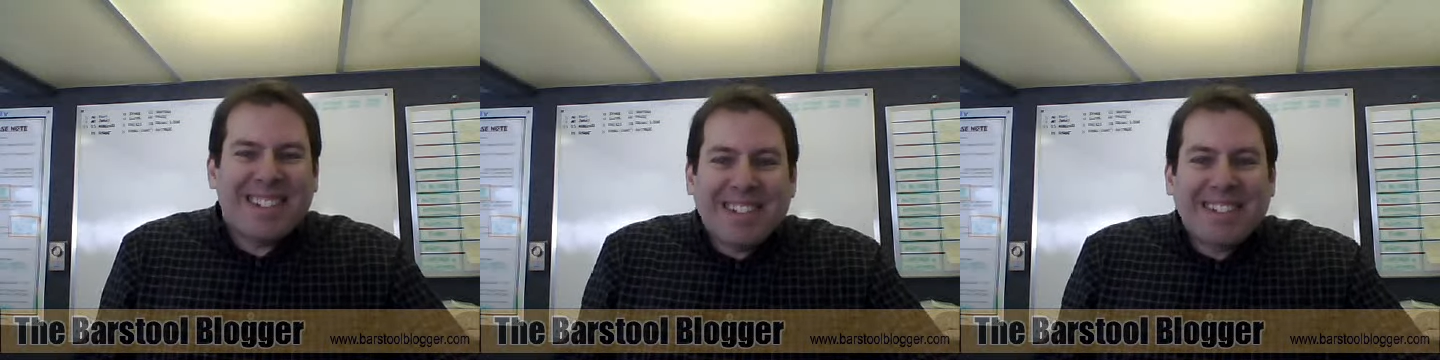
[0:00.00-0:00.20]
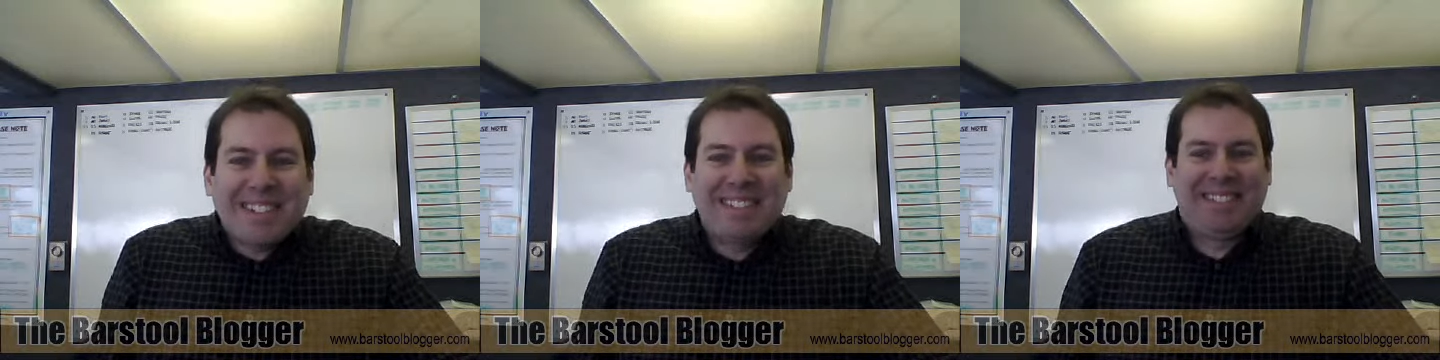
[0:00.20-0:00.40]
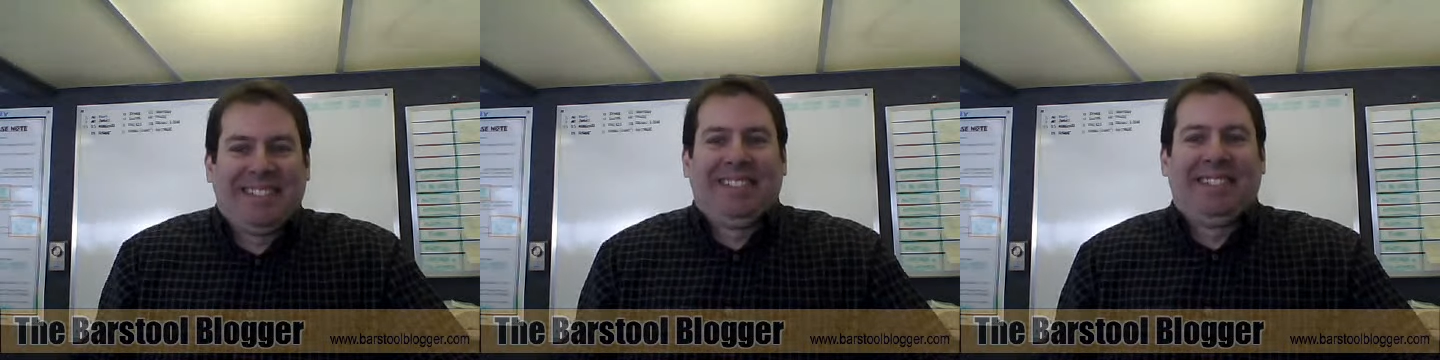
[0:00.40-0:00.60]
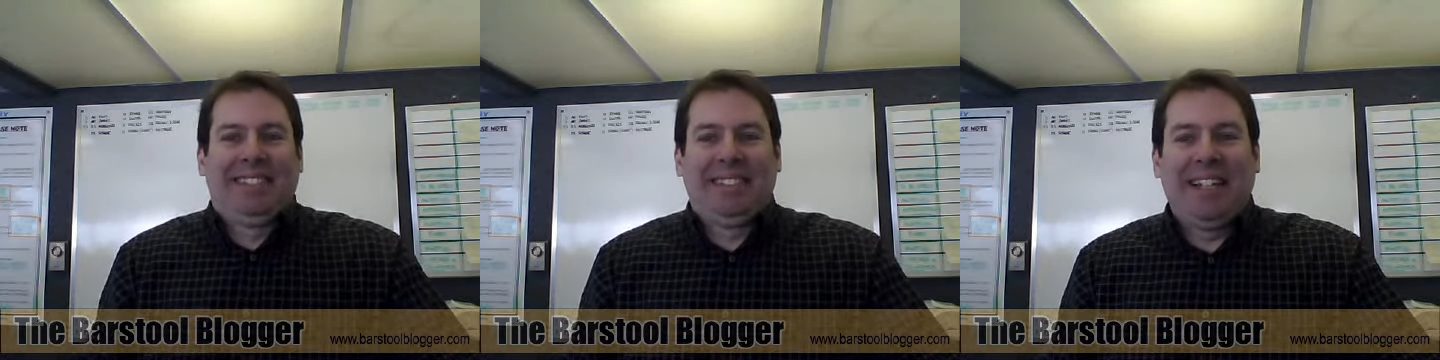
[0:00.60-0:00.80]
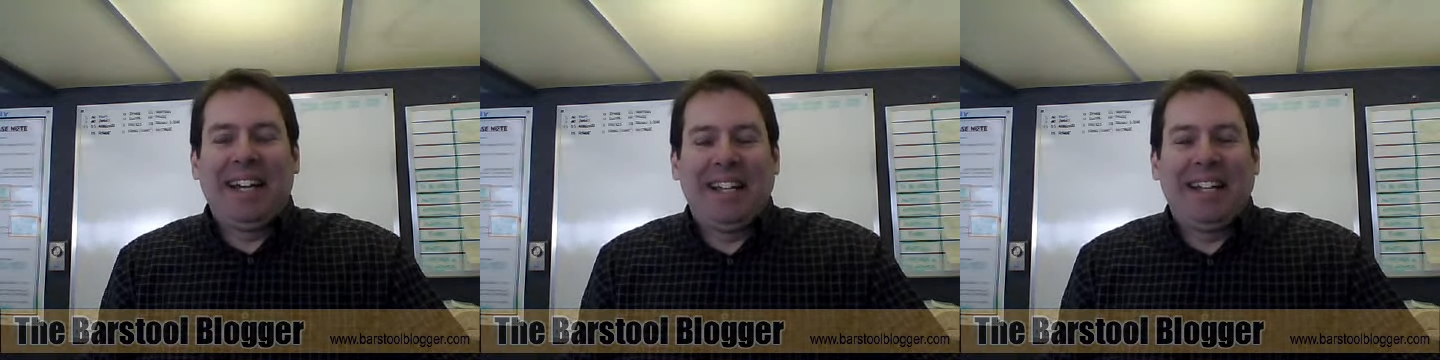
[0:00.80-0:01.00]
let's
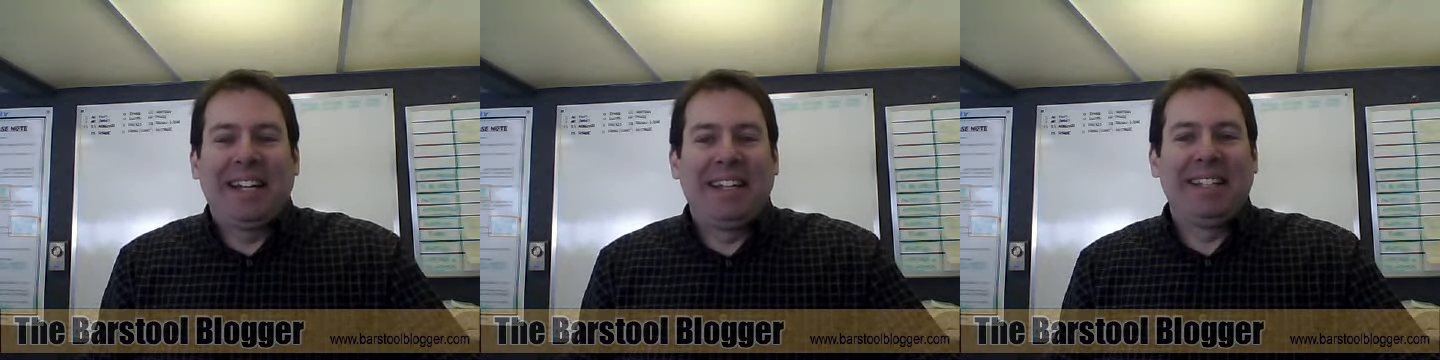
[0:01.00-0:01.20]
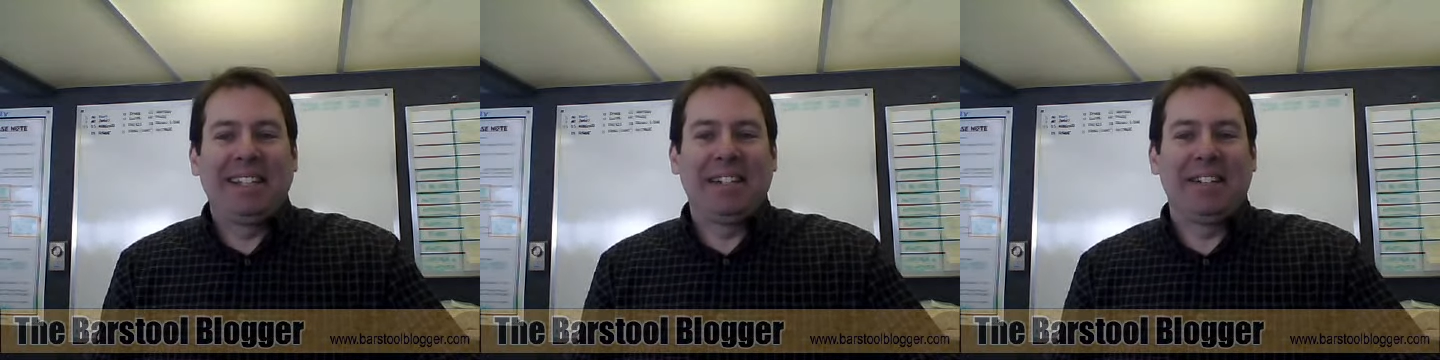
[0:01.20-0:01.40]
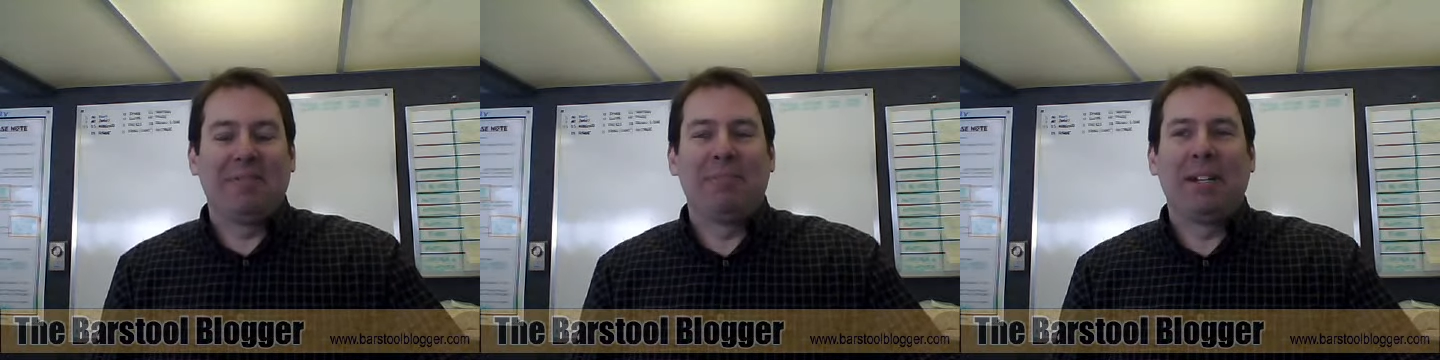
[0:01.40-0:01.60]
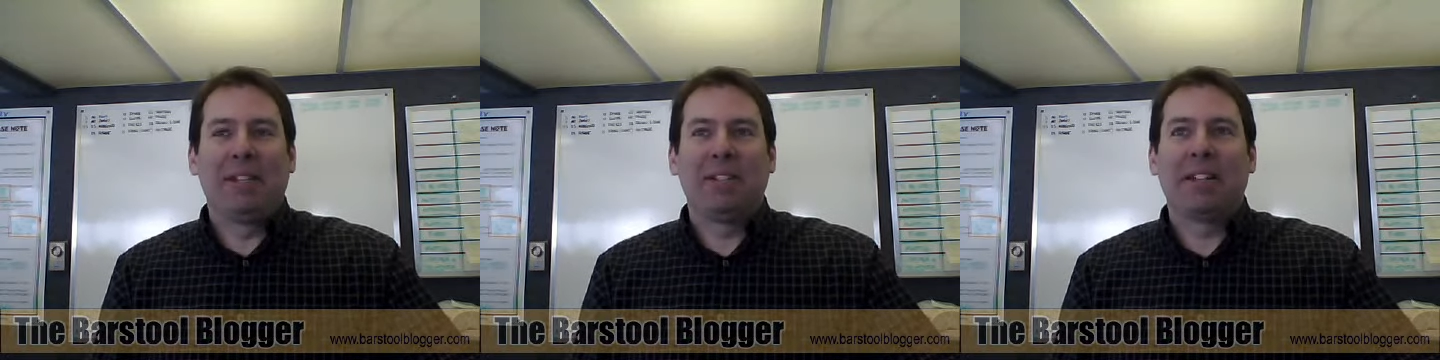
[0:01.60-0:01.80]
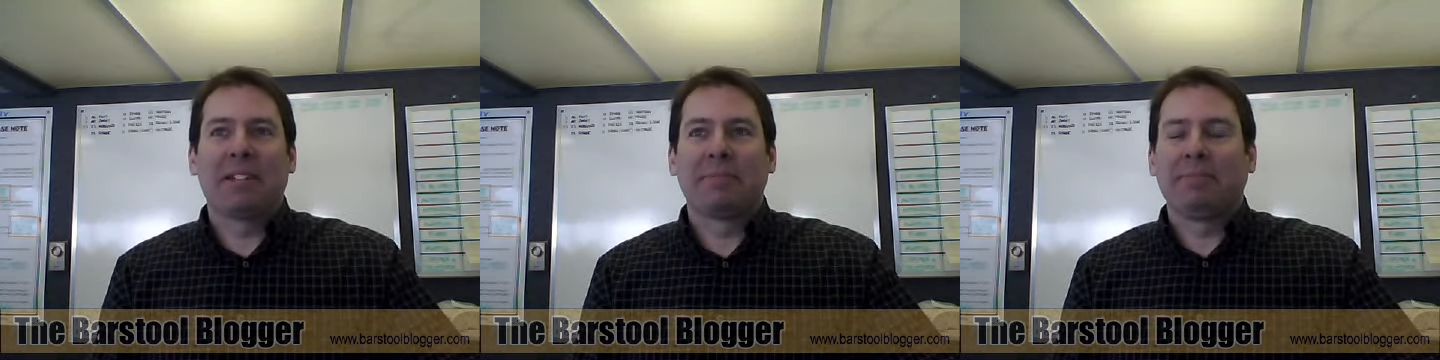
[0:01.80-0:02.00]
God, I got to get that off my
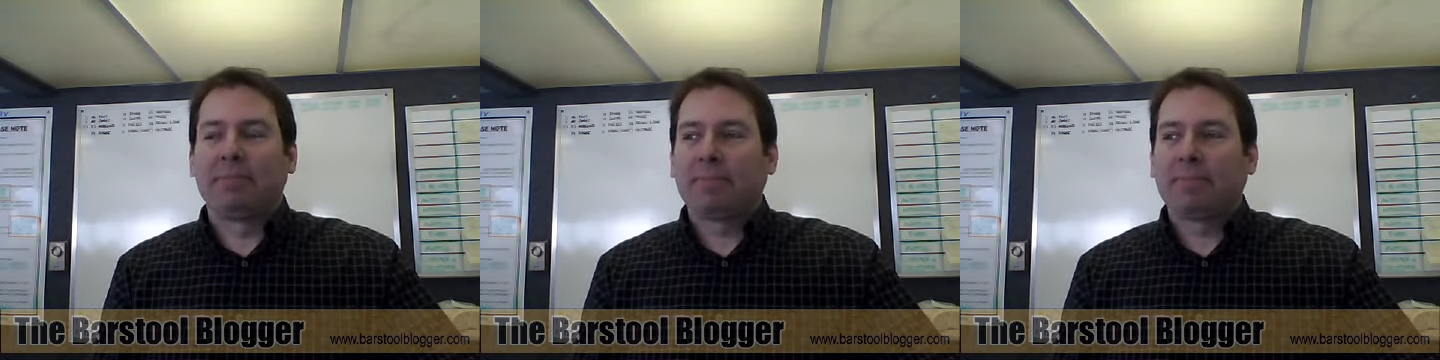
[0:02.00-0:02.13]
chest."